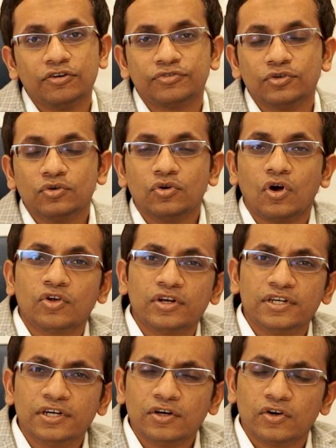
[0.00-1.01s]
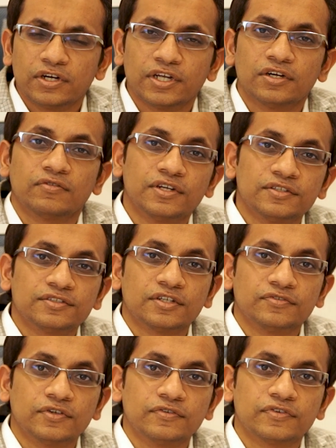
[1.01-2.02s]
If you or your near or dear ones
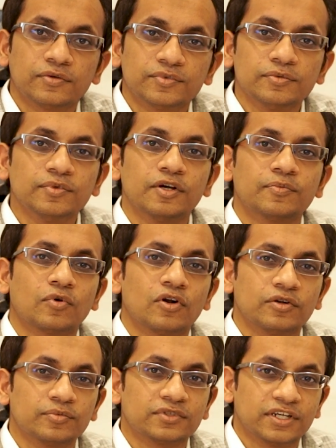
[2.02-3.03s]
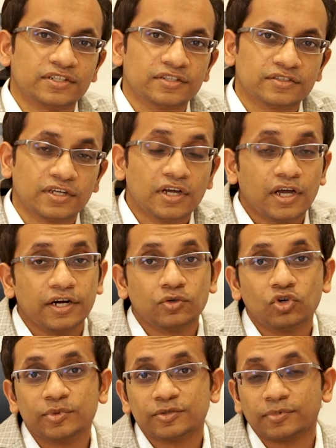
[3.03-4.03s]
suffer from similar problems like this, it
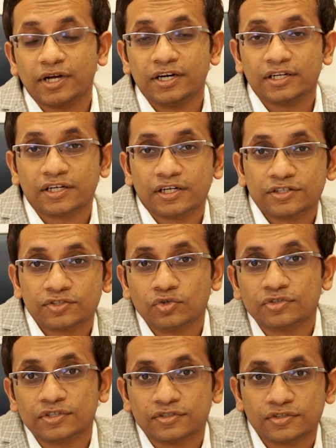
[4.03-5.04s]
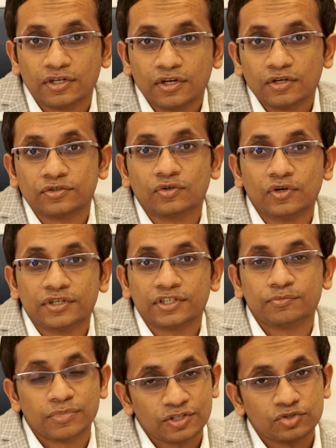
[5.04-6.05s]
could be spinal canal stenosis. So it
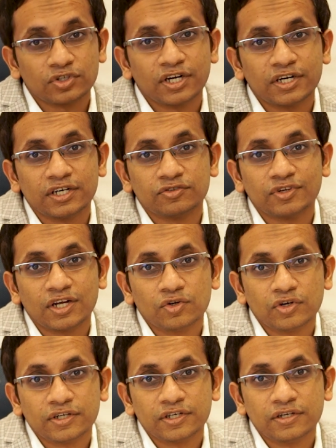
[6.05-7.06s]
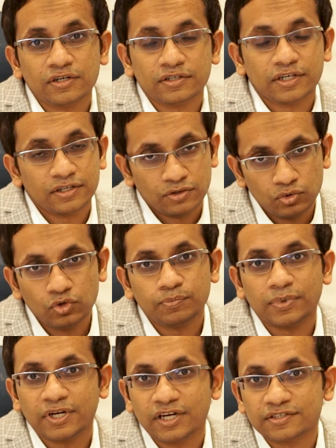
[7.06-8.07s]
is best to get it evaluated, then do
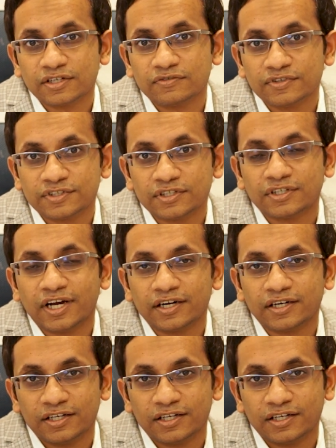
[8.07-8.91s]
pay us a visit at